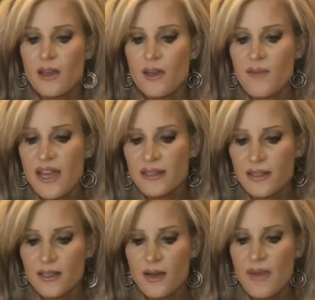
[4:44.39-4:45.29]
It
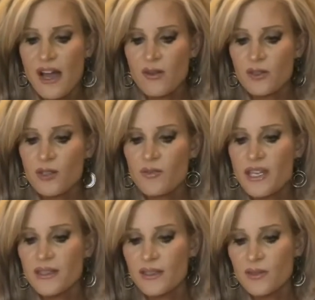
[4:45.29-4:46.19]
makes about 2
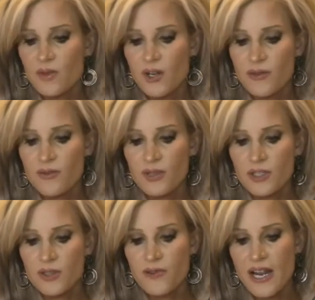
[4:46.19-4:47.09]
pizzas worth, which
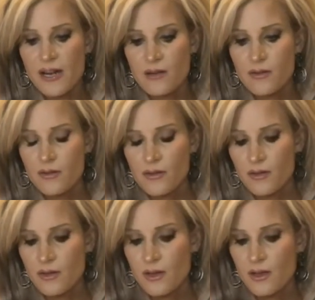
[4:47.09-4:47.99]
is great.
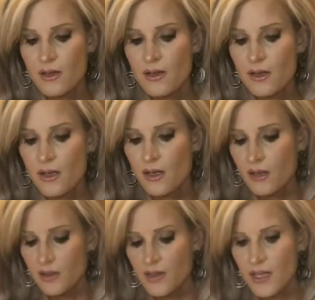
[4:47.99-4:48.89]

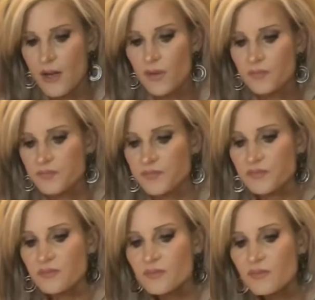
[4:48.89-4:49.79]
So
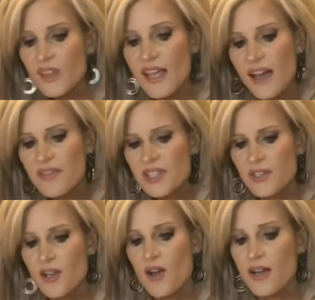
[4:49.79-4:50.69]
I have this
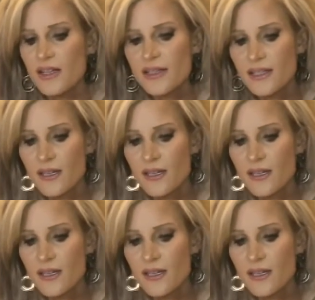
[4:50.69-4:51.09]
sauce.